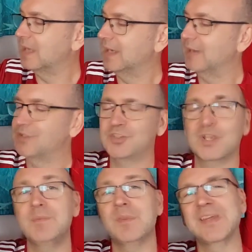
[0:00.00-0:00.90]
Now, it's a
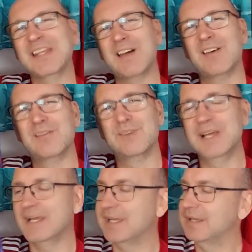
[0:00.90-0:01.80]
shame that they can't
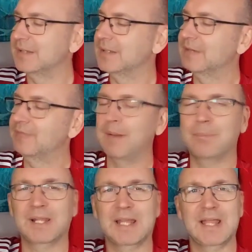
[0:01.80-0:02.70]
really
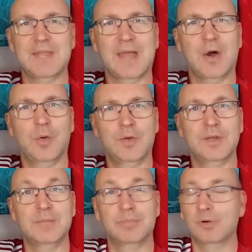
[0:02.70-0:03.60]
replicate that on
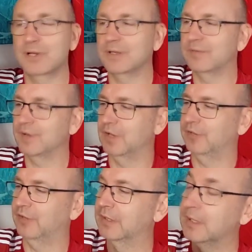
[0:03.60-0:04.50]
an embroidered
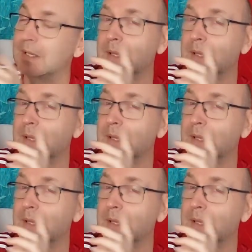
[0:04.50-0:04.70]
version.